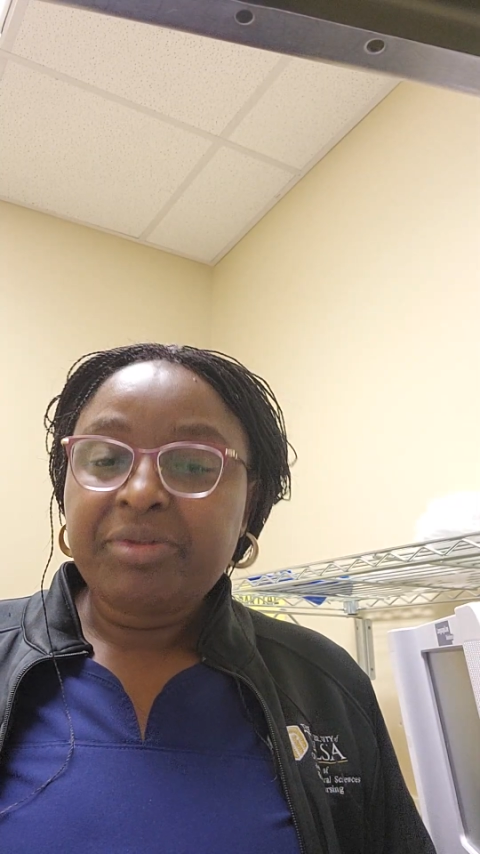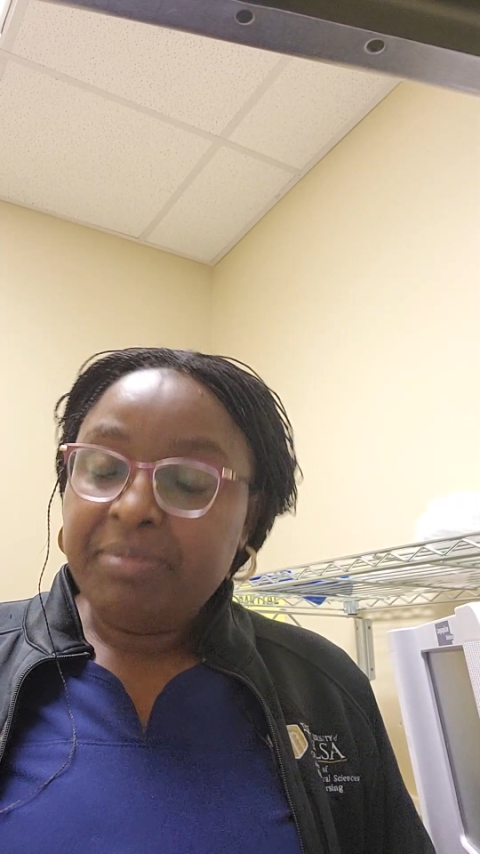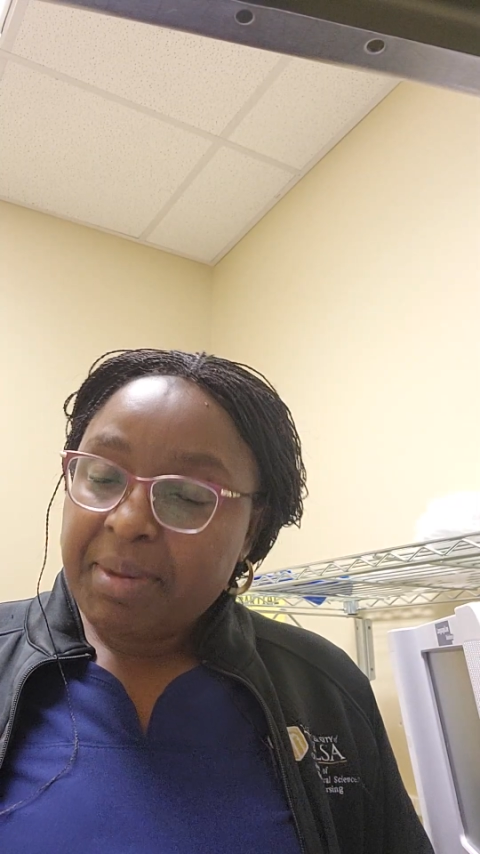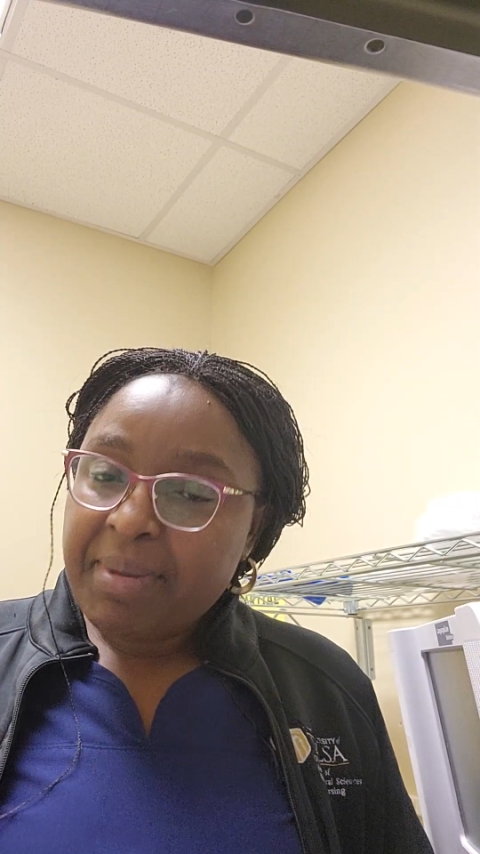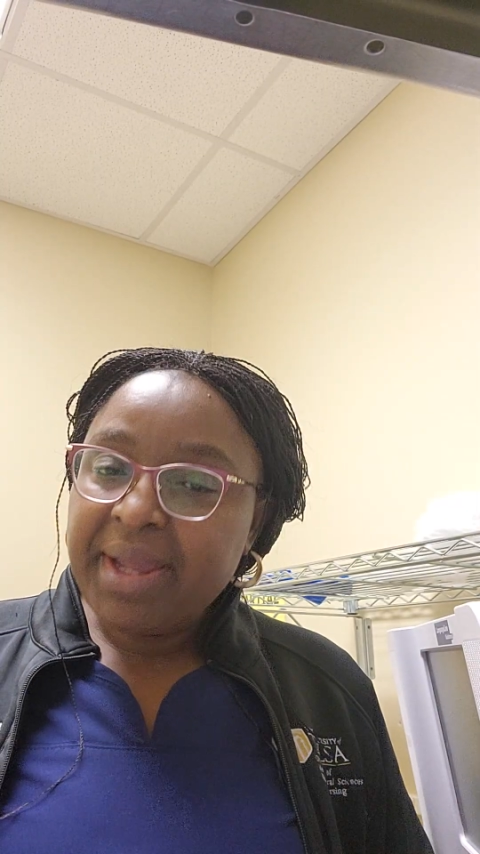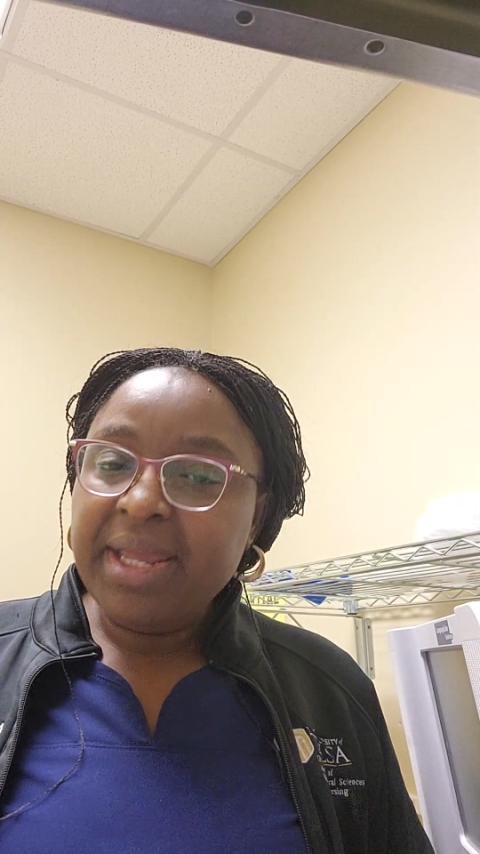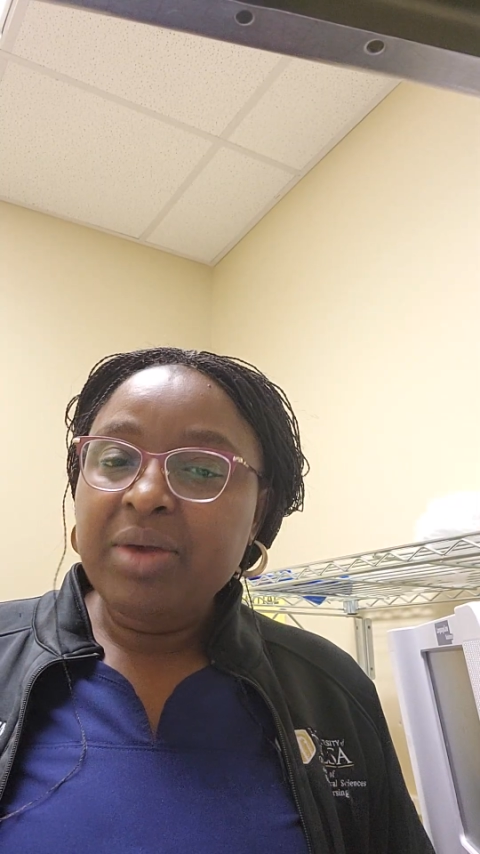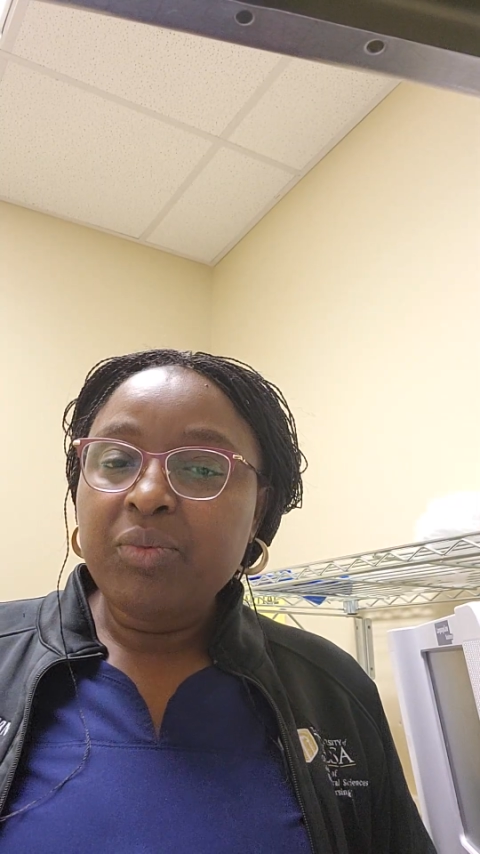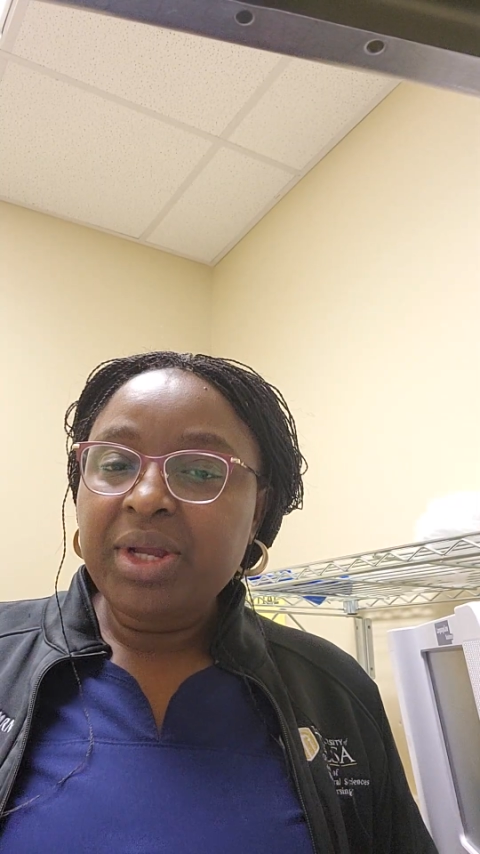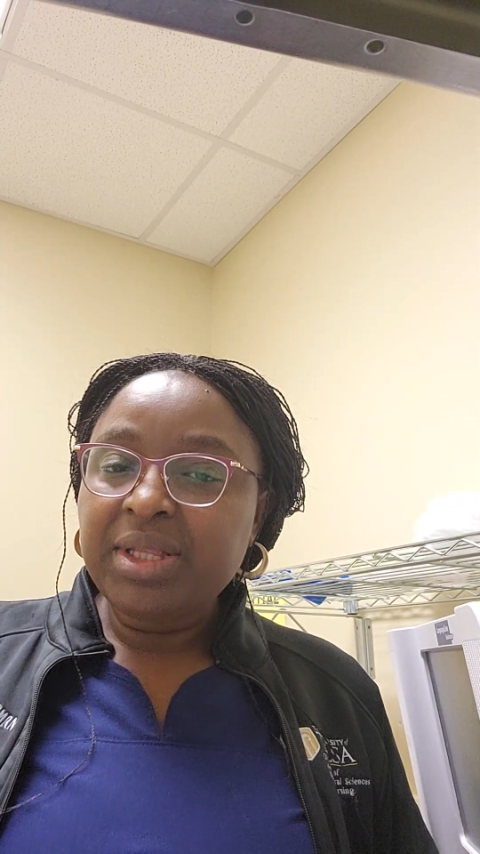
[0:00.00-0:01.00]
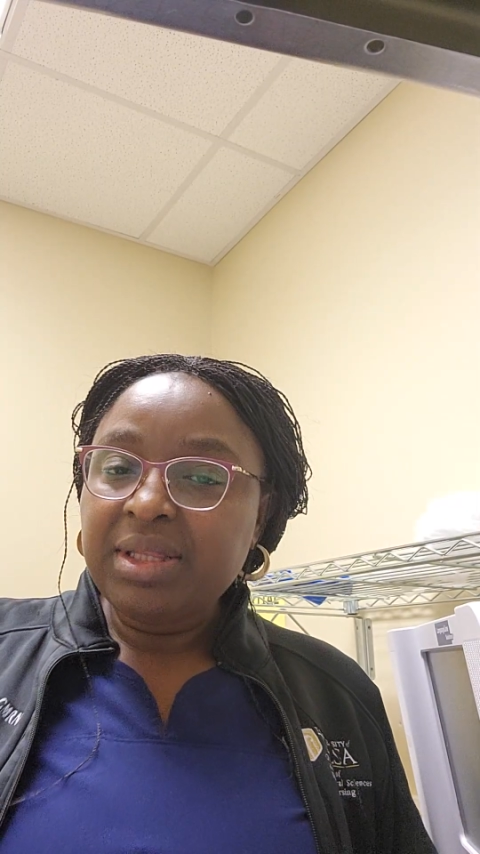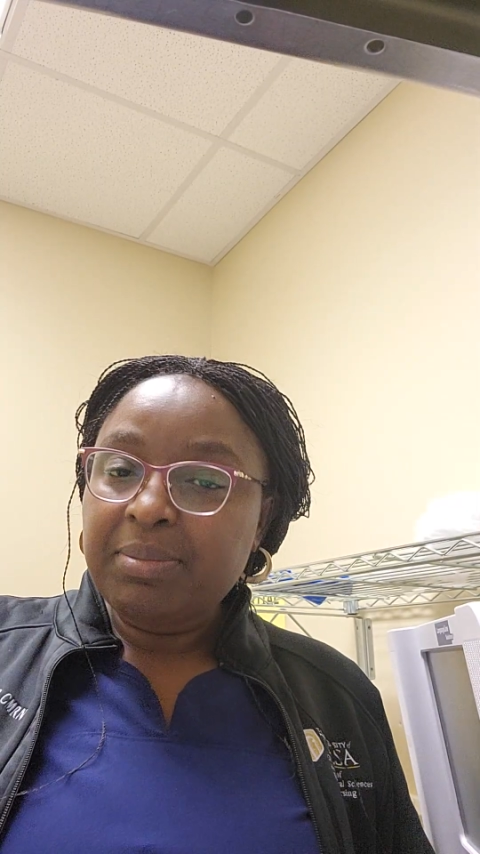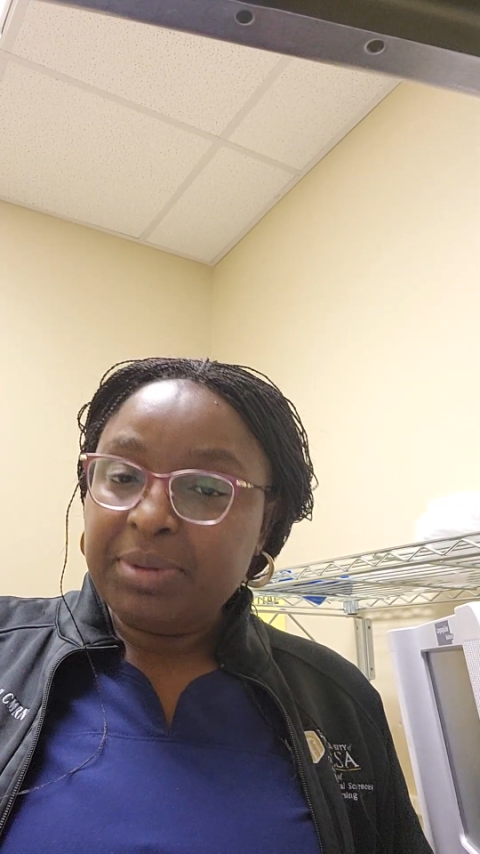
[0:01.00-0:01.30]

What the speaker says: Remember again, when the